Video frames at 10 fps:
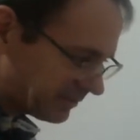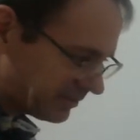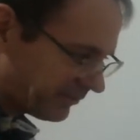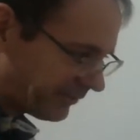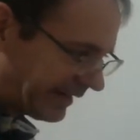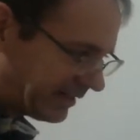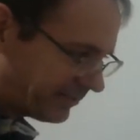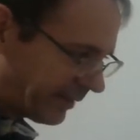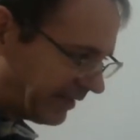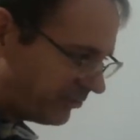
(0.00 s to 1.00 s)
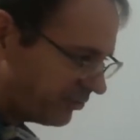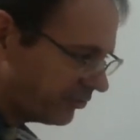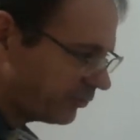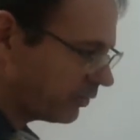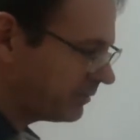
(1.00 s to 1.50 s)
divided by
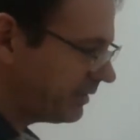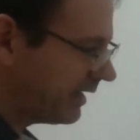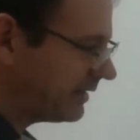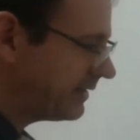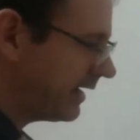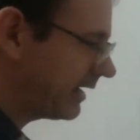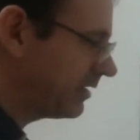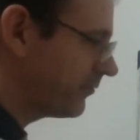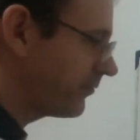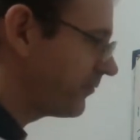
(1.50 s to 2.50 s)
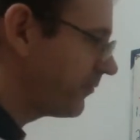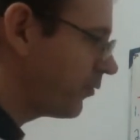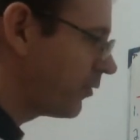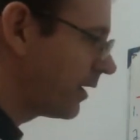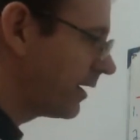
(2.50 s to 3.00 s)
2 would be at
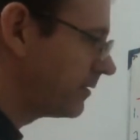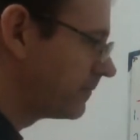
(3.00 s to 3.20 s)
-4.